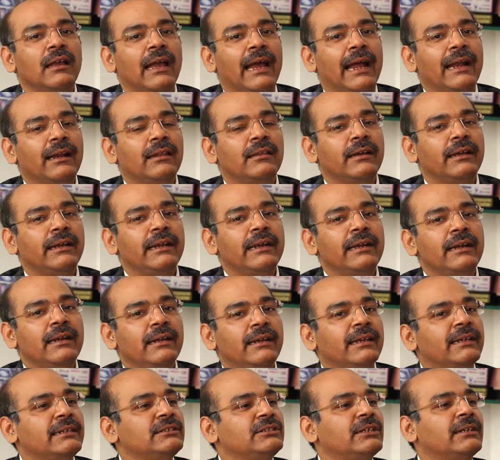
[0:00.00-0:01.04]
And the
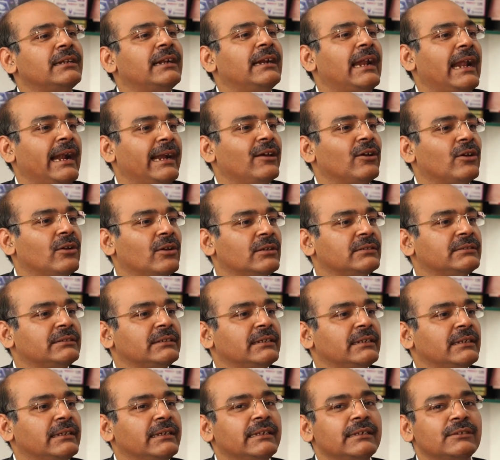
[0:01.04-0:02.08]
intention and ideology